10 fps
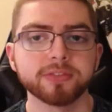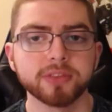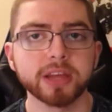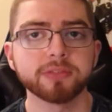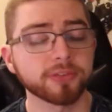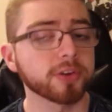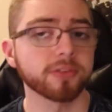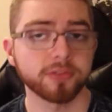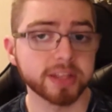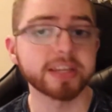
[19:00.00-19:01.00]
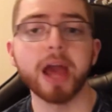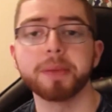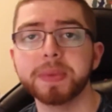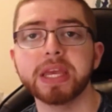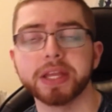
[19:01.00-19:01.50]
like for the
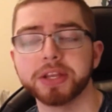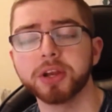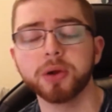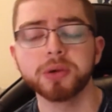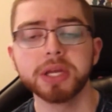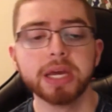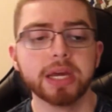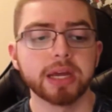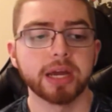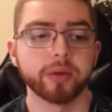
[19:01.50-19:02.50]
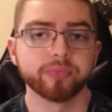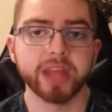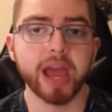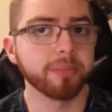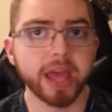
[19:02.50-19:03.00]
time being. You know,
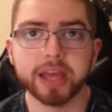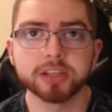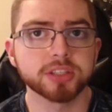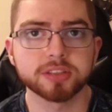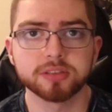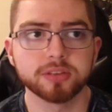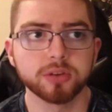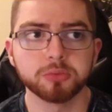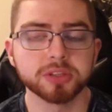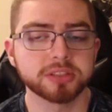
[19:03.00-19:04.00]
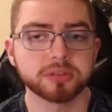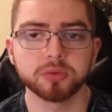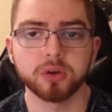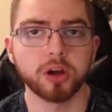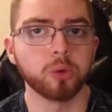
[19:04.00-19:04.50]
that man just was
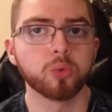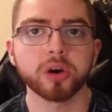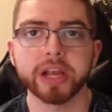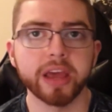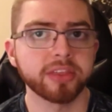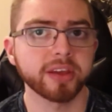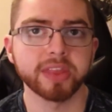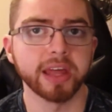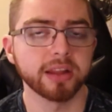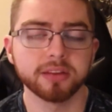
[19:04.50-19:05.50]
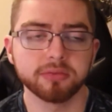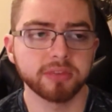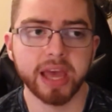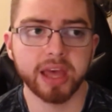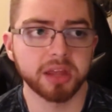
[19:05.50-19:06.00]
a work ethic
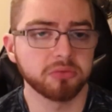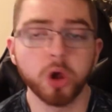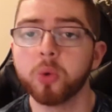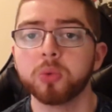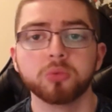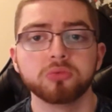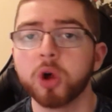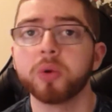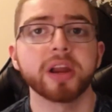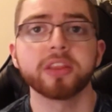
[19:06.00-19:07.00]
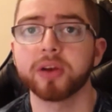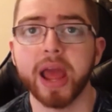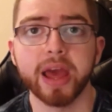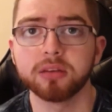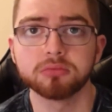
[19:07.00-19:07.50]
that no one other
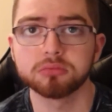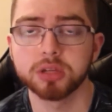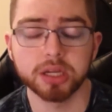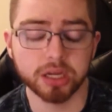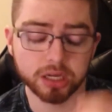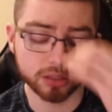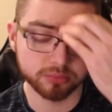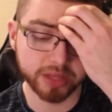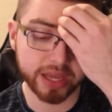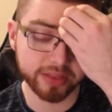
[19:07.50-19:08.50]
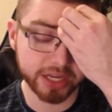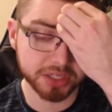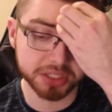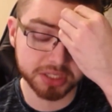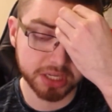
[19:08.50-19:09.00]
had. They
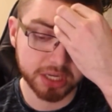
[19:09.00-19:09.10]
just,